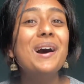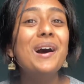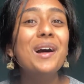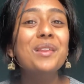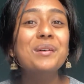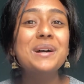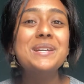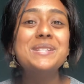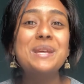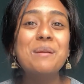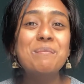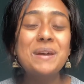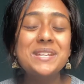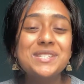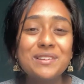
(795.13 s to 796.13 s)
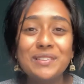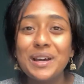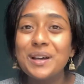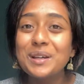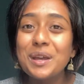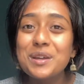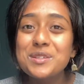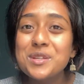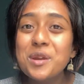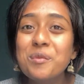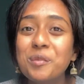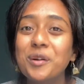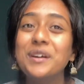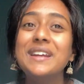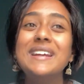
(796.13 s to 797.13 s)
Otherwise, best of luck, don't
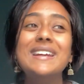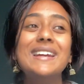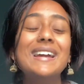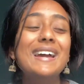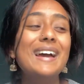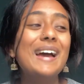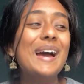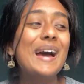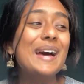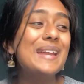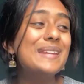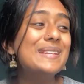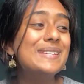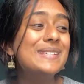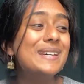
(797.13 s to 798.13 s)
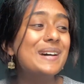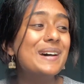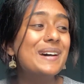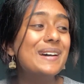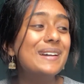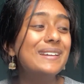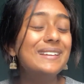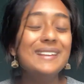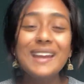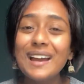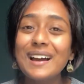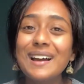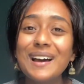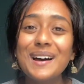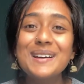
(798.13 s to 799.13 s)
worry, and yeah,
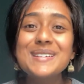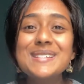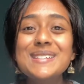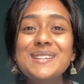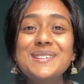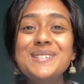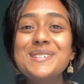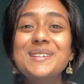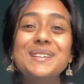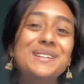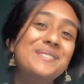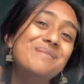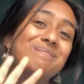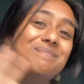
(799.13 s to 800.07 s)
I'll see you soon.